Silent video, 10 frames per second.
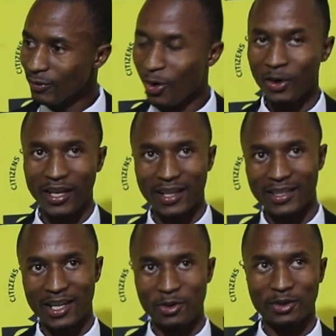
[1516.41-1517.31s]
Okay, I
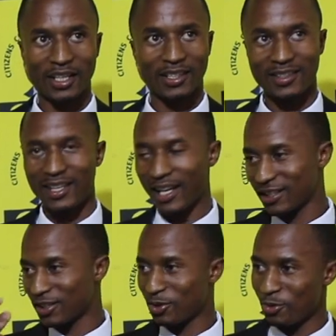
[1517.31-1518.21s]
think I'll take the
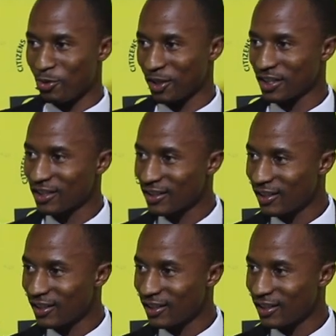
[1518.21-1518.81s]
last two questions.